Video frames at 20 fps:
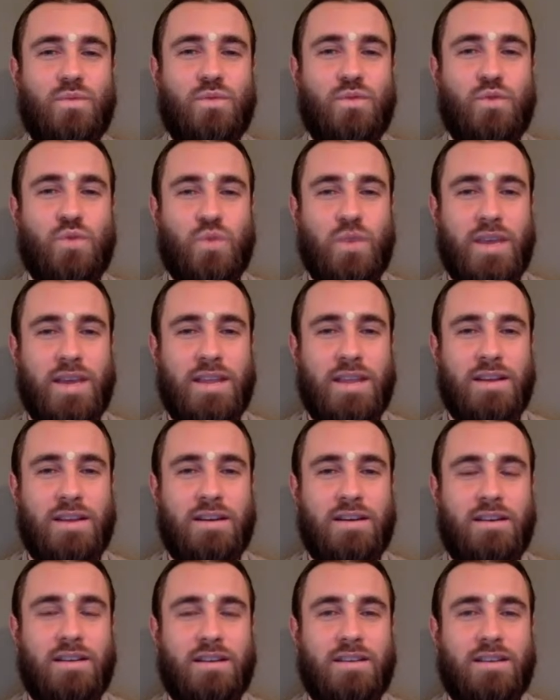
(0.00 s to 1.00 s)

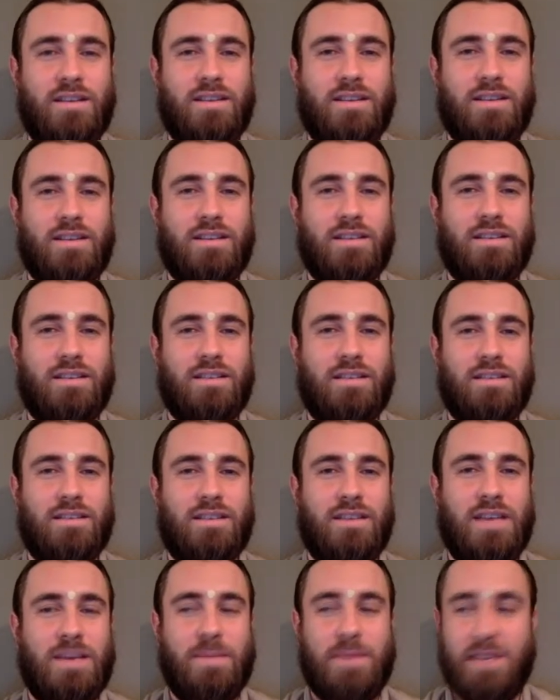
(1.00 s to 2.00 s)
together,
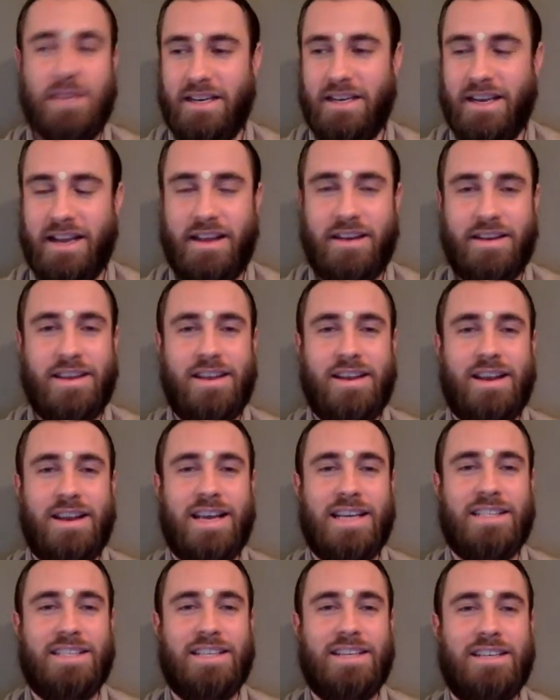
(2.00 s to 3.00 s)
immediately they
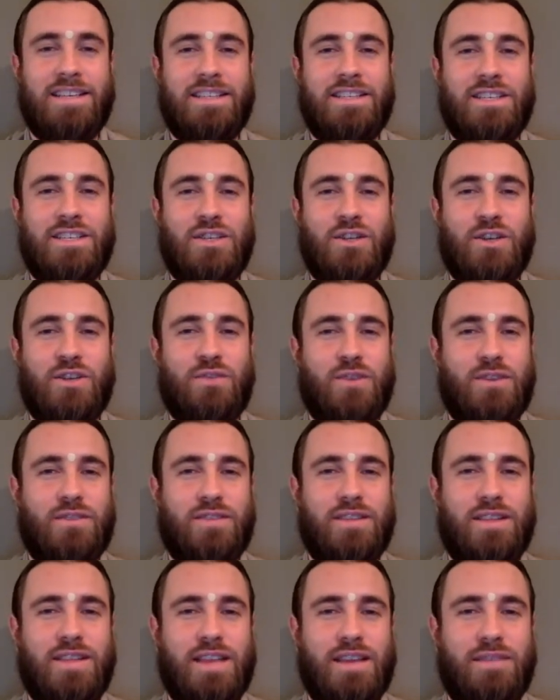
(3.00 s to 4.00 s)
realized that this is not one of
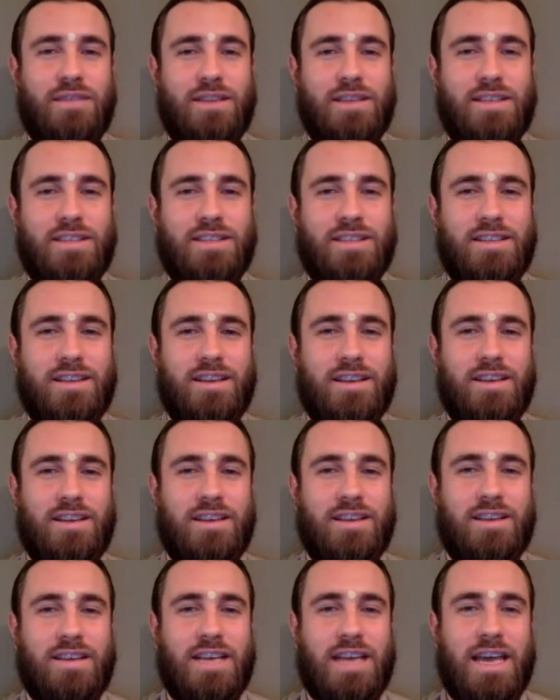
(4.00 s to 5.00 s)
the devas.
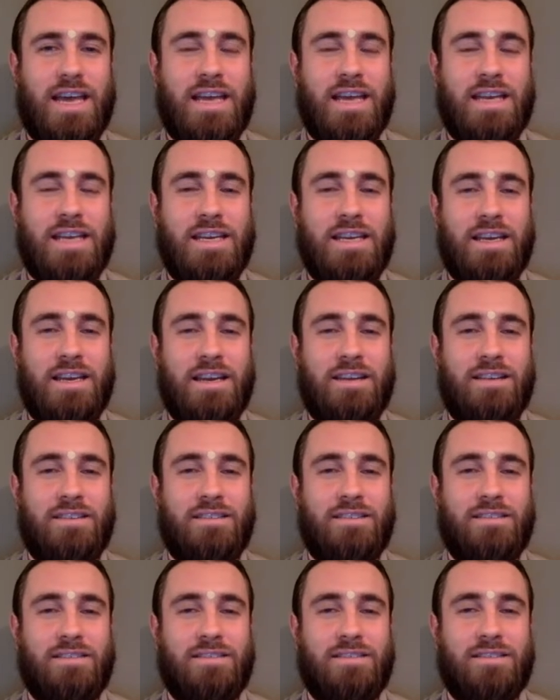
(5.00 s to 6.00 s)
And they
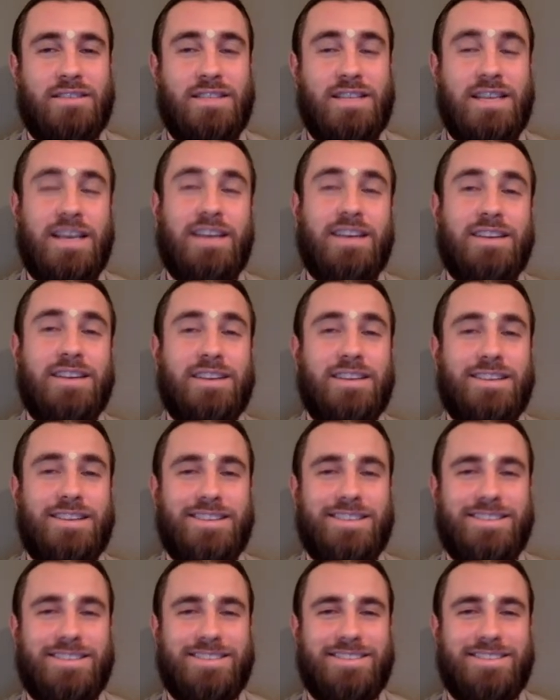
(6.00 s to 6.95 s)
signaled,